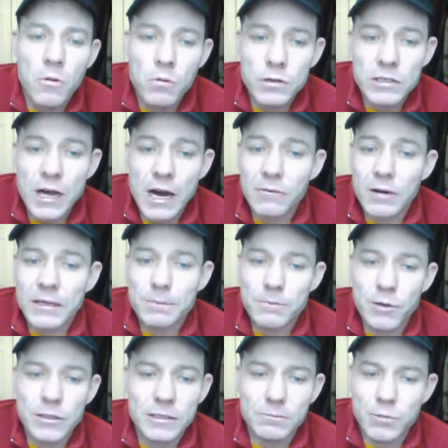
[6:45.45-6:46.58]
would not want
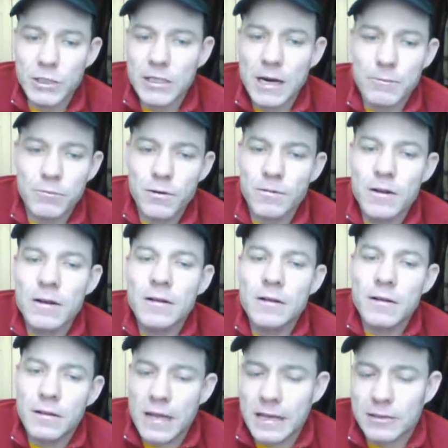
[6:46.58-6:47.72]
to put up with
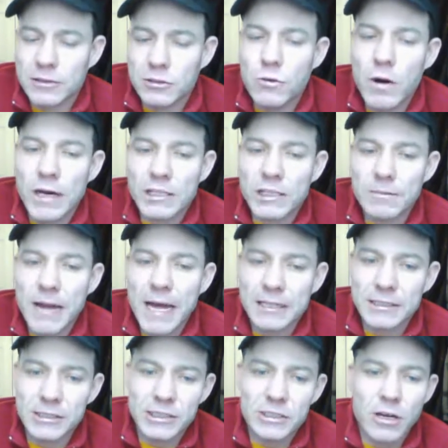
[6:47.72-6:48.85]
like squash
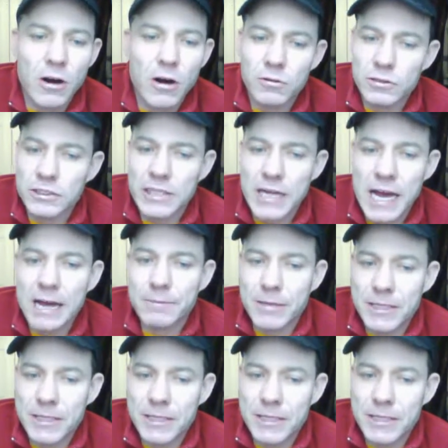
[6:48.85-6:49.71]
matches all the time,